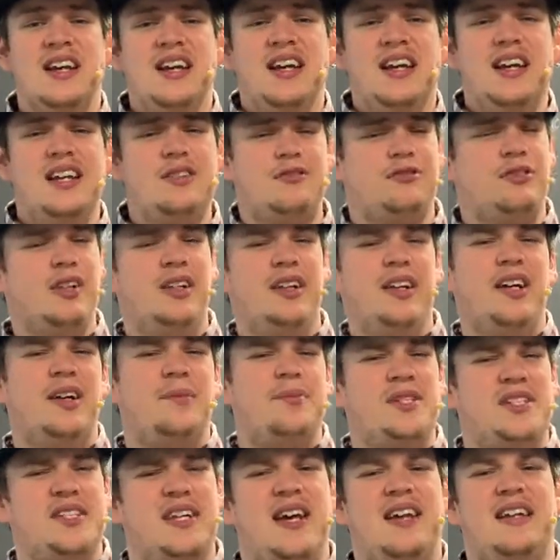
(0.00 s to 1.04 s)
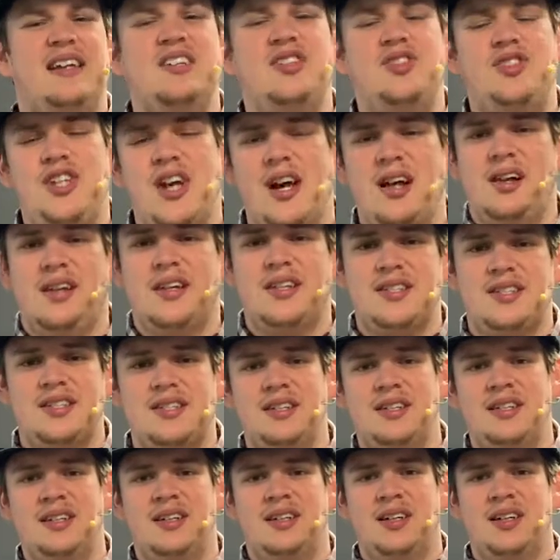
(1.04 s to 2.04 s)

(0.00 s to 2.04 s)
really upset. He's jealous.